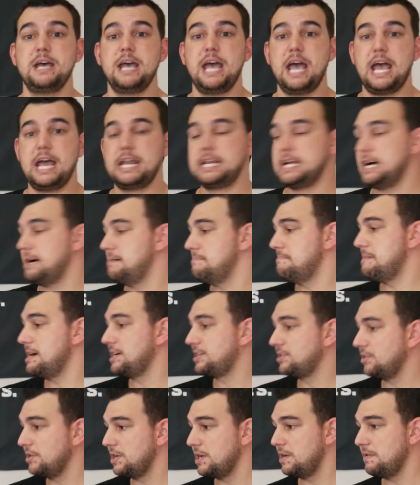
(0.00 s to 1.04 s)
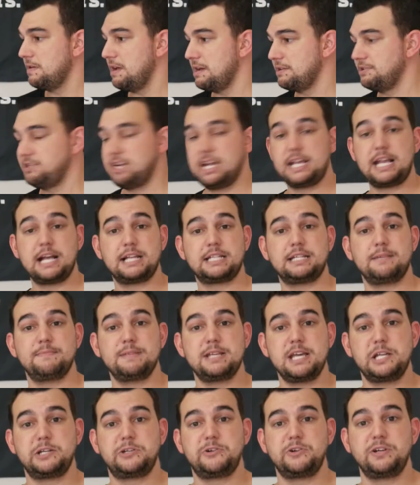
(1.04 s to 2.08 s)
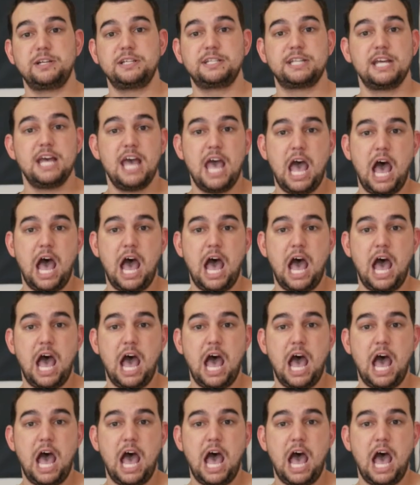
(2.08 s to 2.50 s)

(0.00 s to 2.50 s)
and make sure you check out some of the entries,